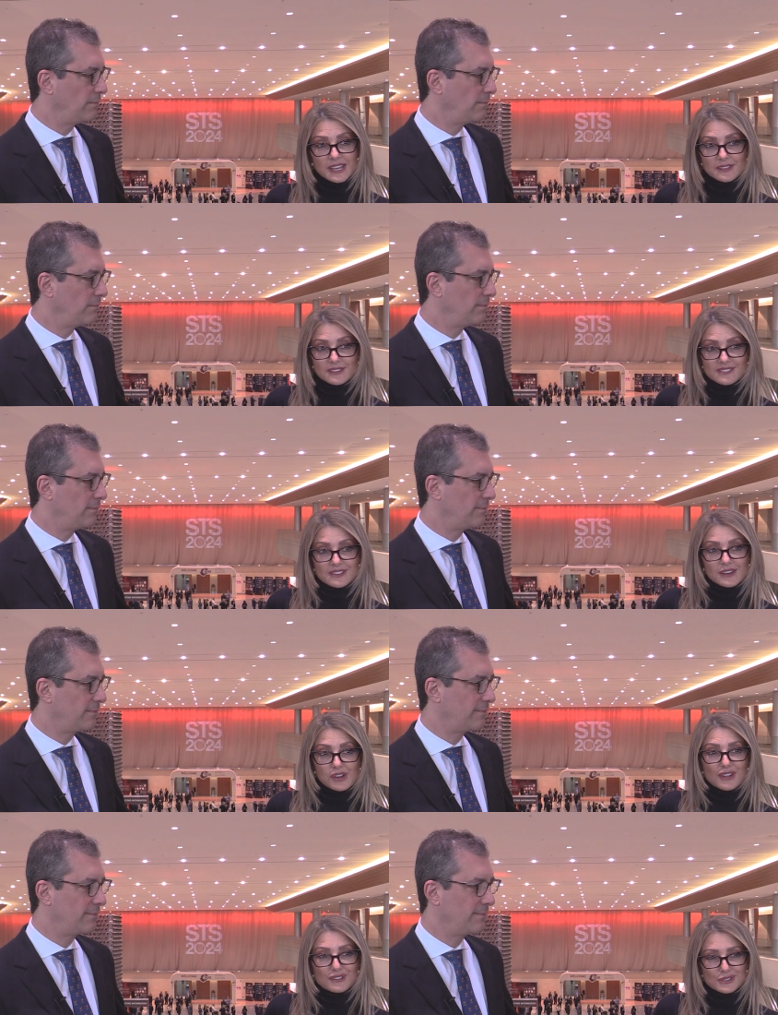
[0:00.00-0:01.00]
Speaker 1: latest
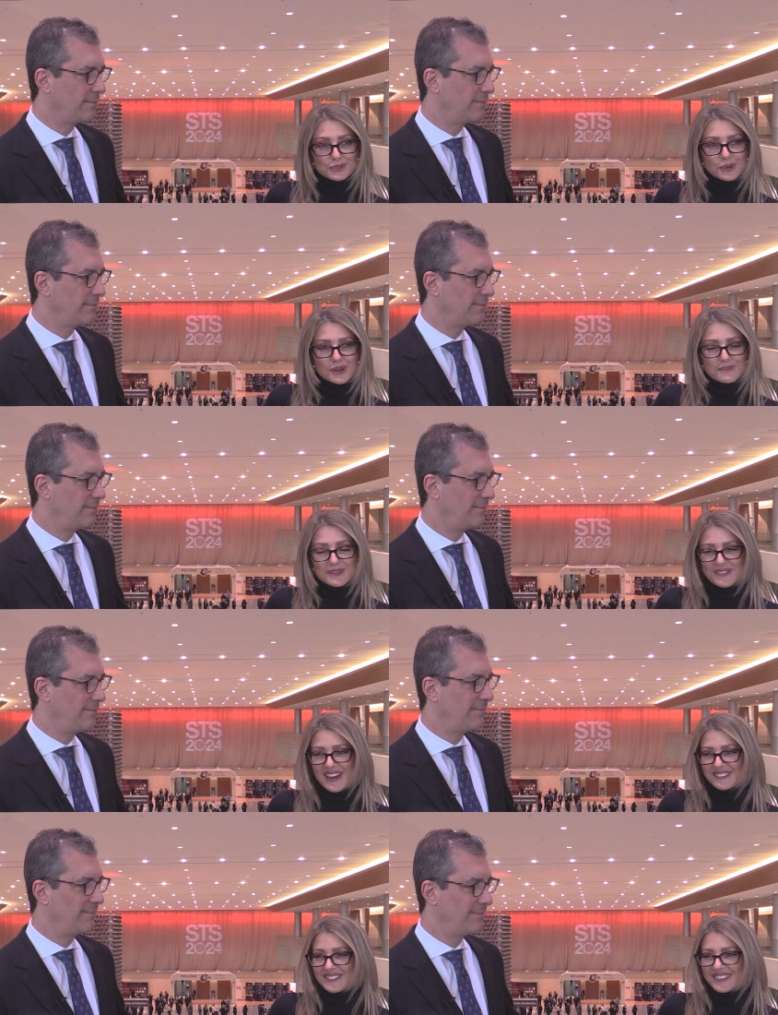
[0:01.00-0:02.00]
concert tour, but
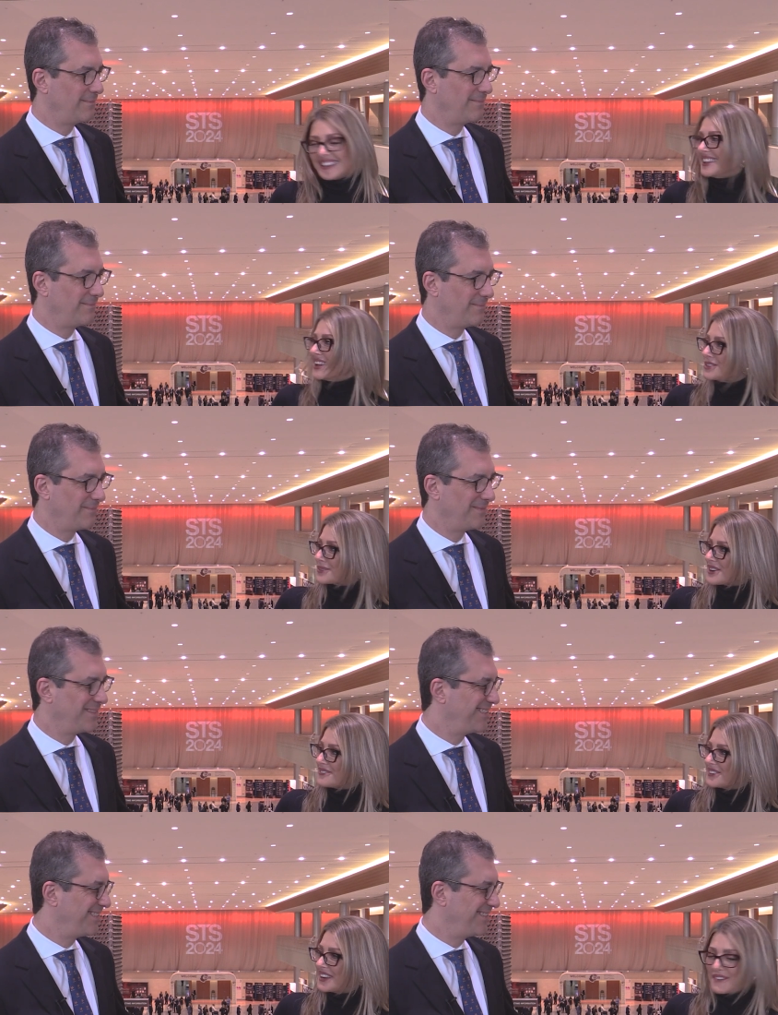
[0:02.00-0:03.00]
rather the Enhanced
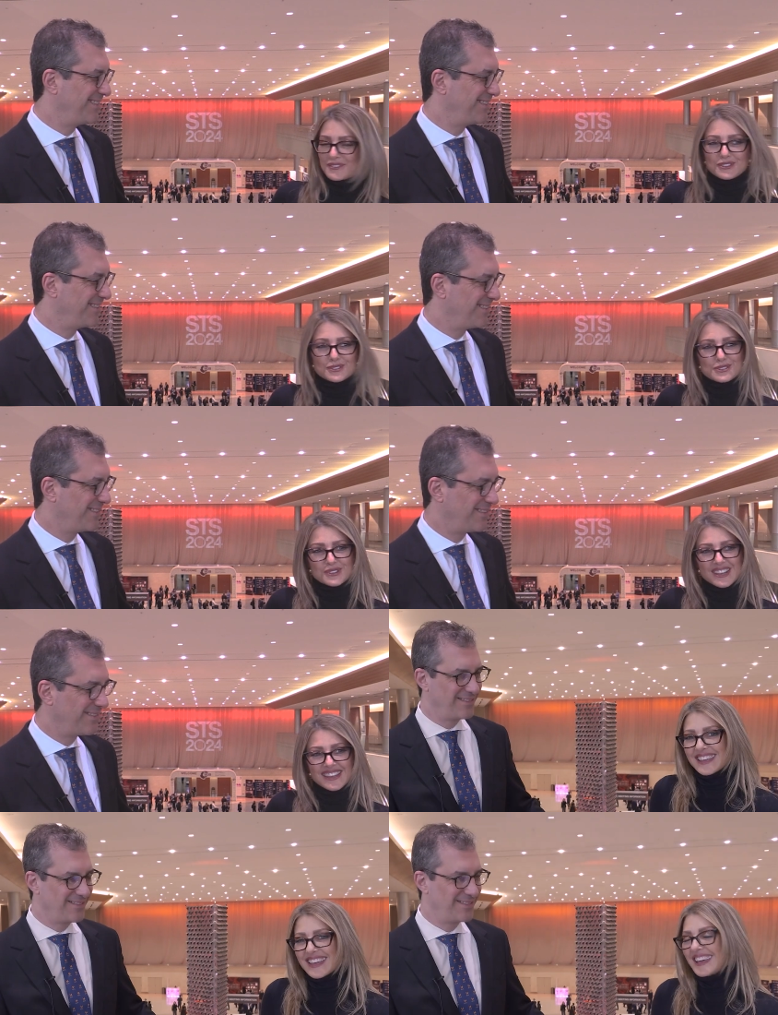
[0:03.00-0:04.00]
Recovery After Surgery.
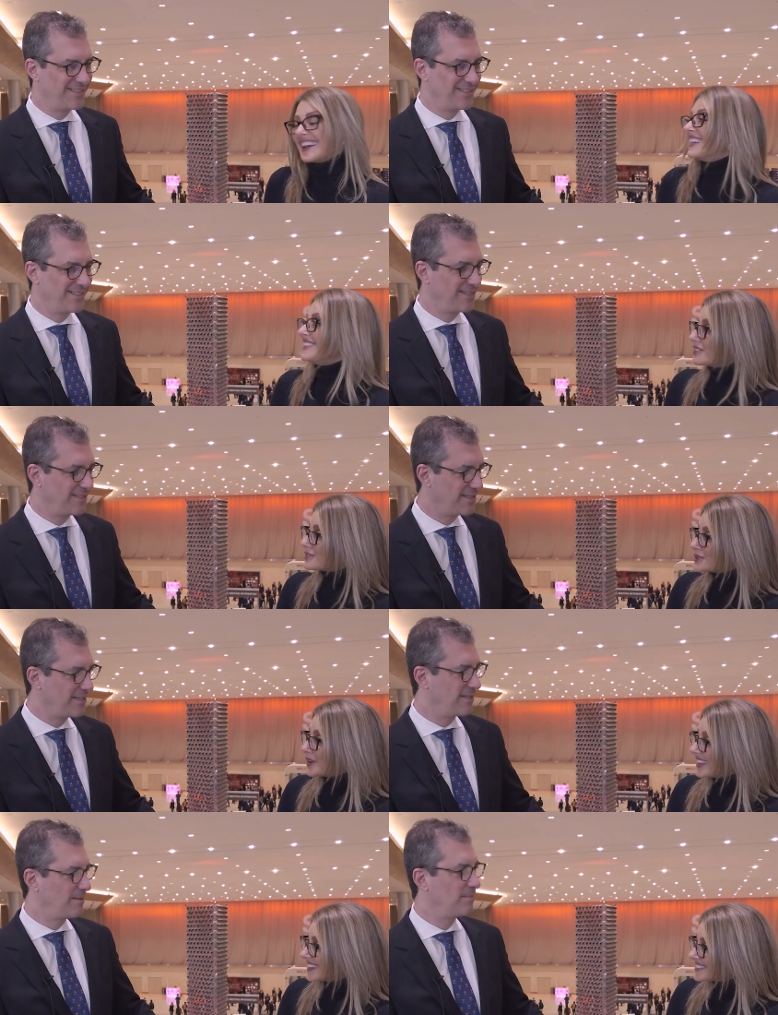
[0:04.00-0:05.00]
Thanks for
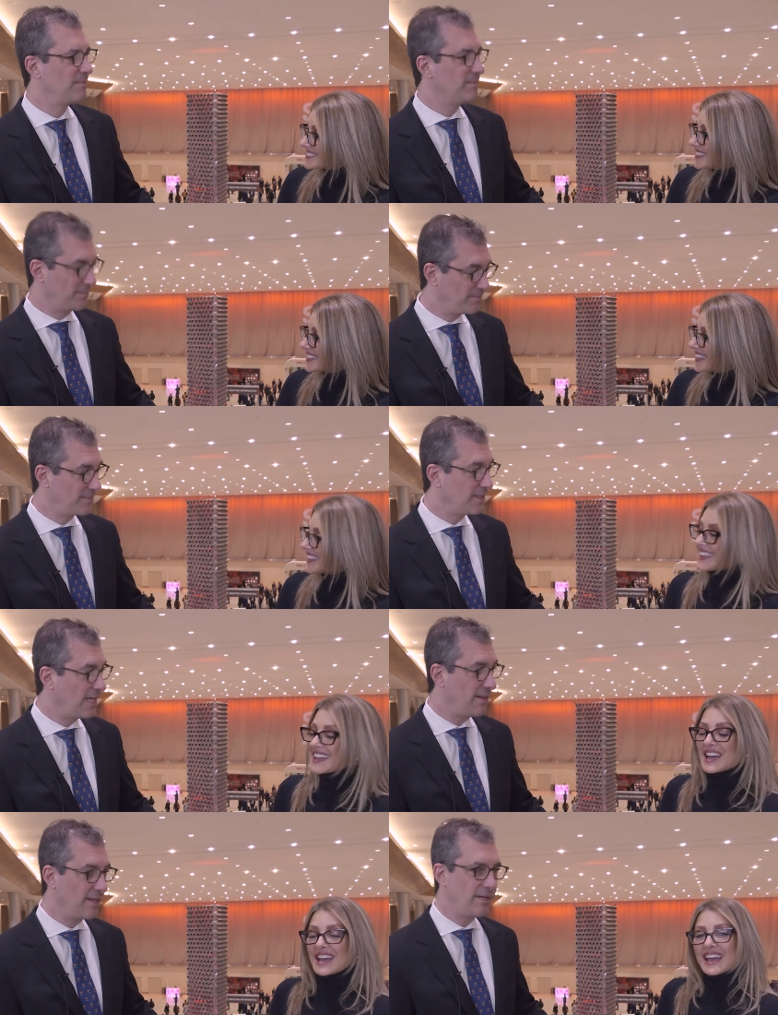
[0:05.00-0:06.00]
joining us.
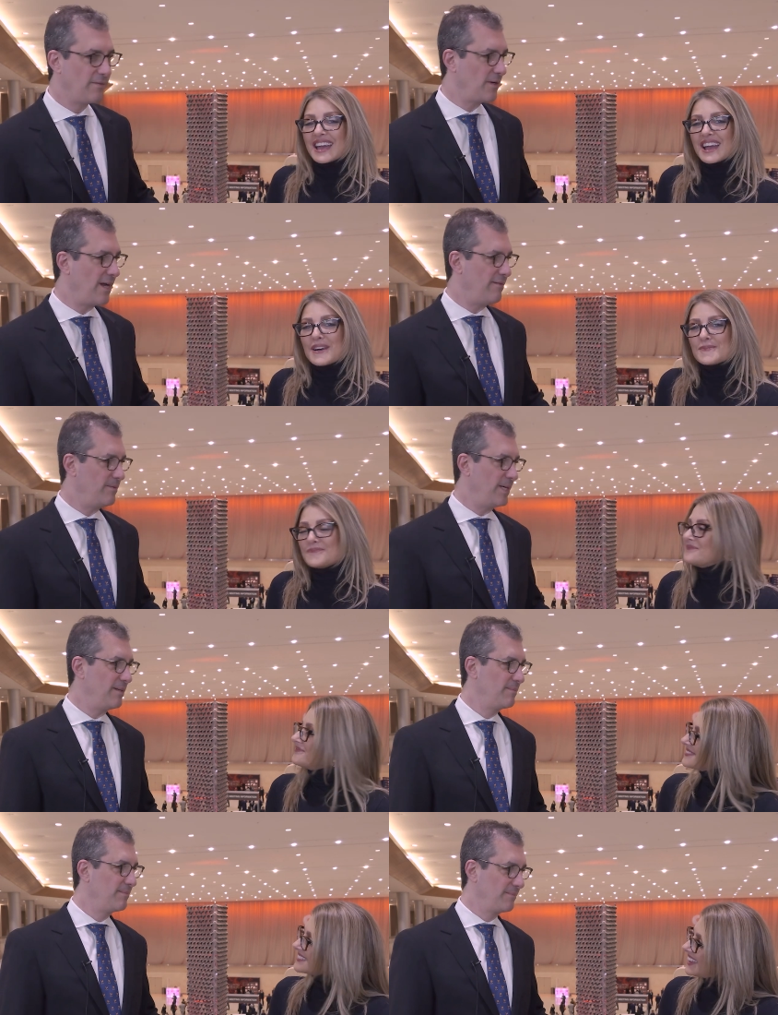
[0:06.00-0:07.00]
Speaker 2: Yeah, thank you for having me.
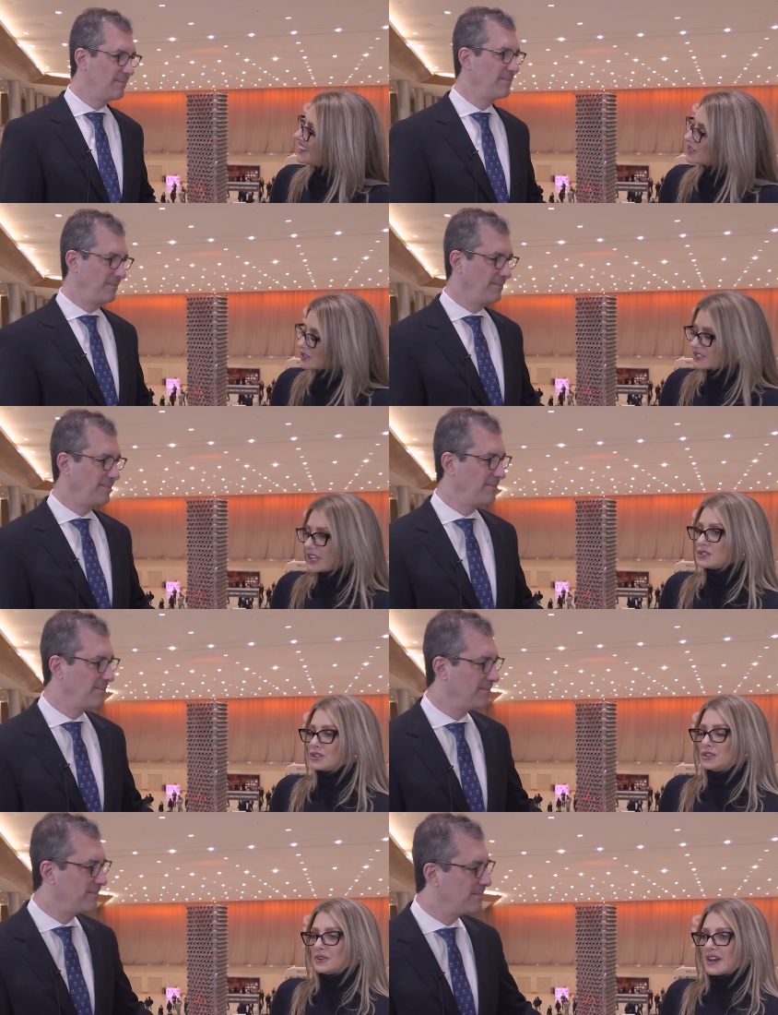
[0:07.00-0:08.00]
Speaker 1: Dr. Salenger,
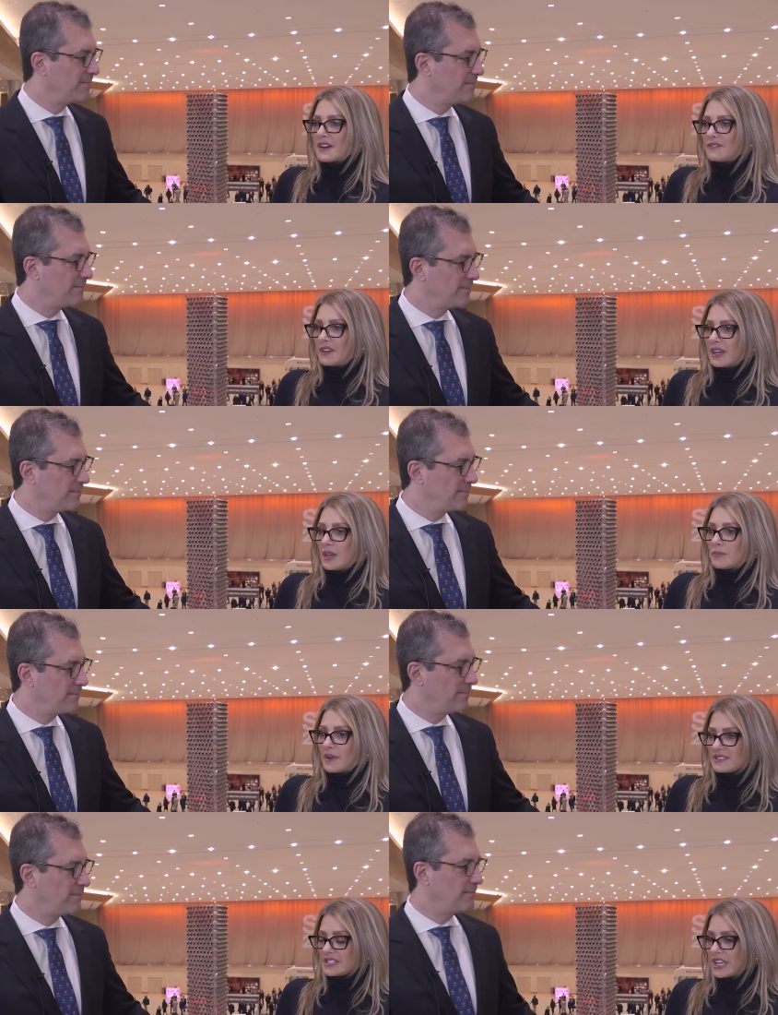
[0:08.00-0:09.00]
you have a
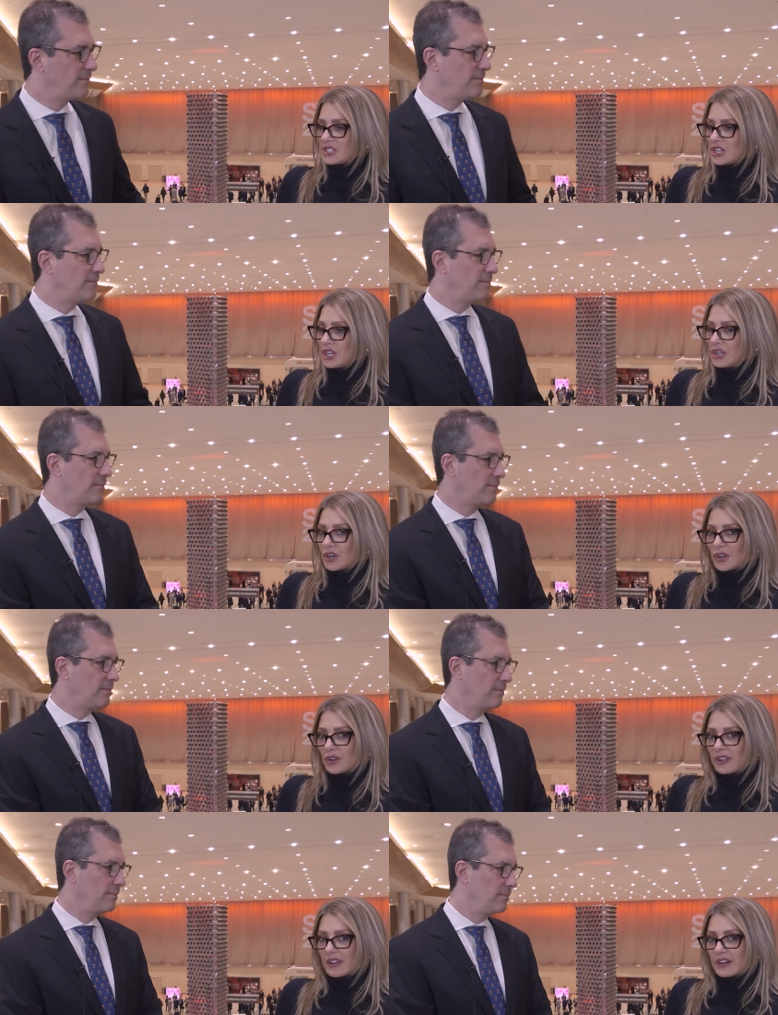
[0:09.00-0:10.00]
presentation
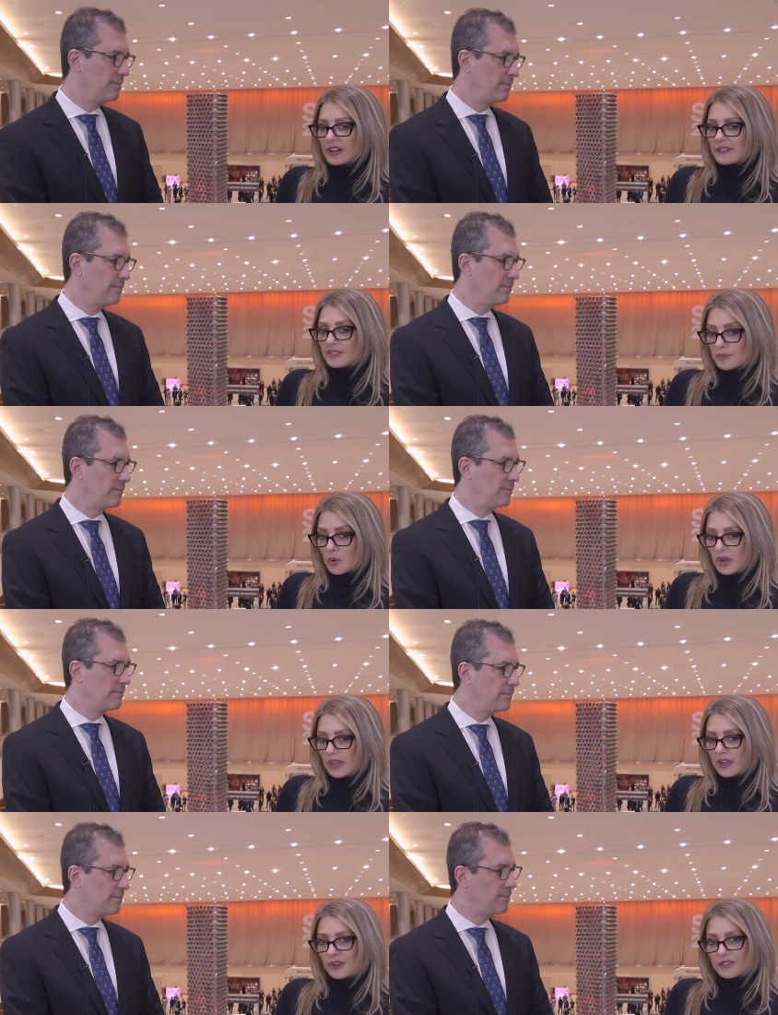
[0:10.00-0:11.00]
here this
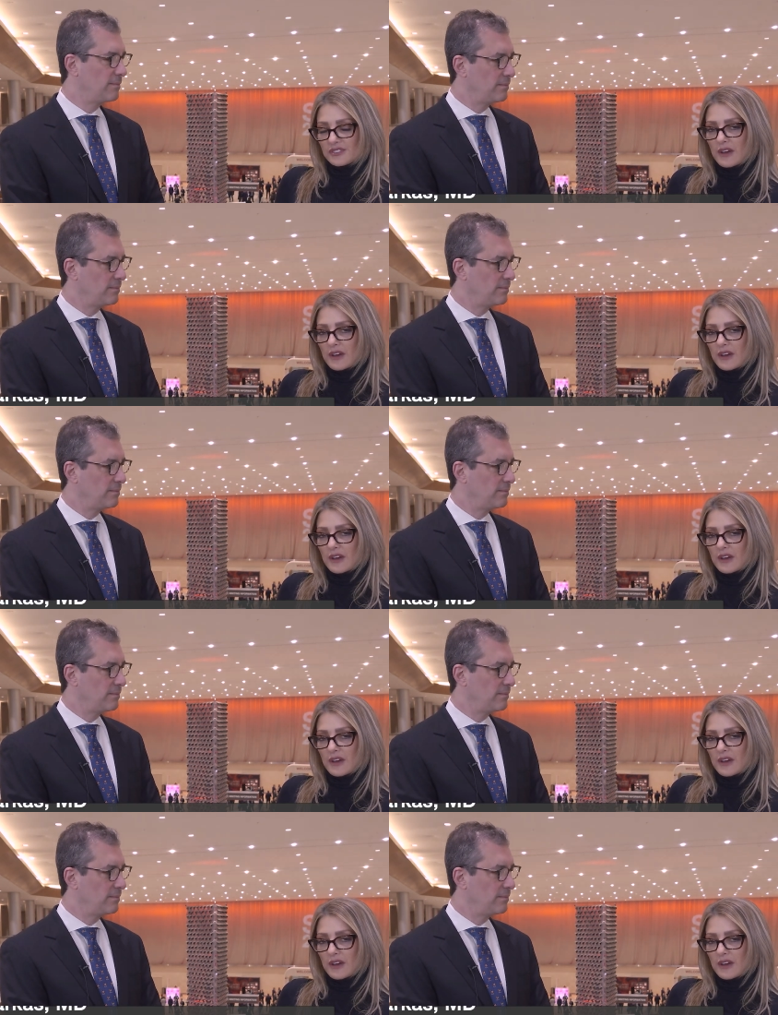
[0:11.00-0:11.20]
morning or this